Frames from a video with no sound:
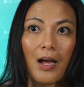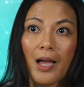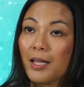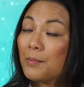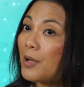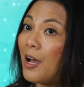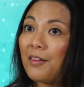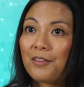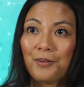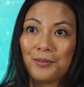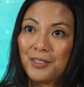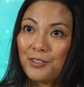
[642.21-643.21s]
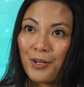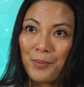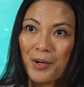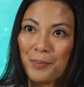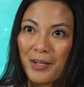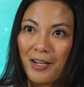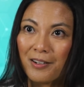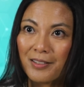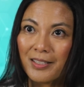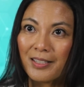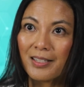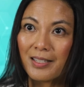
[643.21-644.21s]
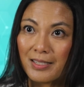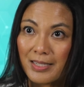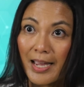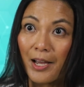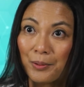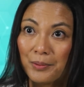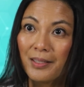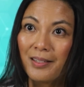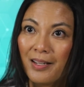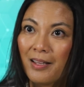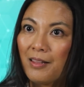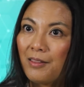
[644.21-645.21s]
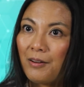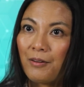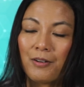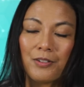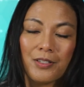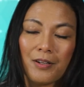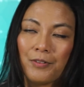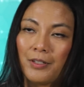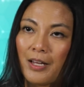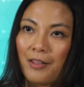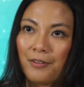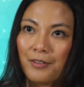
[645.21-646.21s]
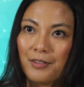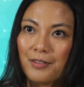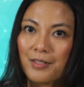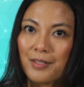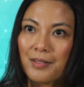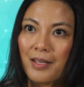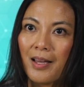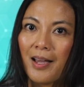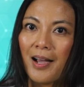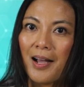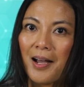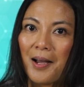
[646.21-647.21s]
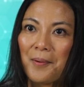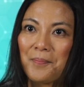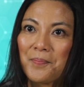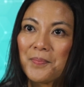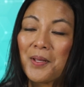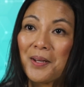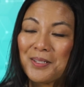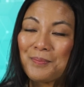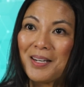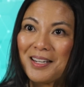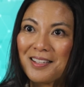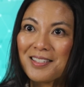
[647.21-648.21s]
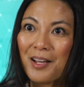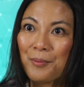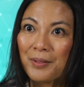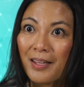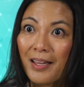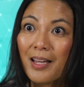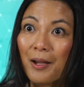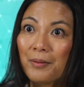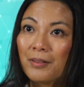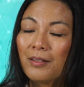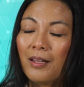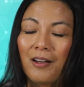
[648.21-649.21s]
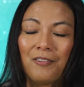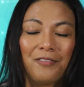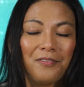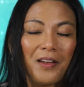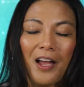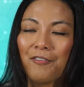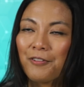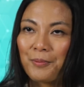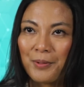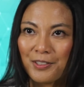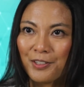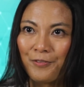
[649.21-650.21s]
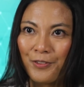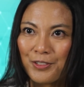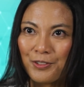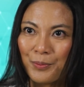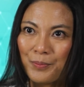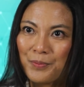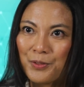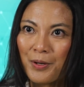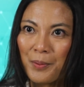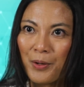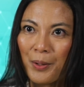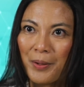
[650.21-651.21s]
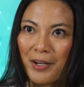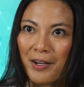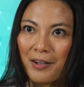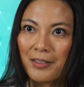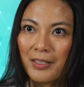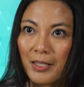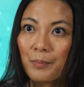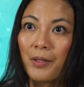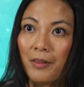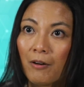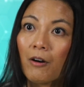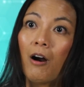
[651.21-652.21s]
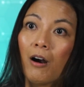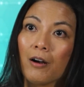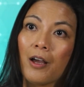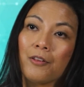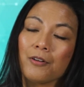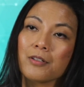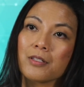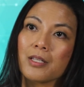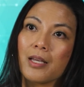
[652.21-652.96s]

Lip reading: I am not the only direct primary care clinic in town. There are several others, not as many as I would like. I would love everyone to convert to a direct primary care clinic, but there are others.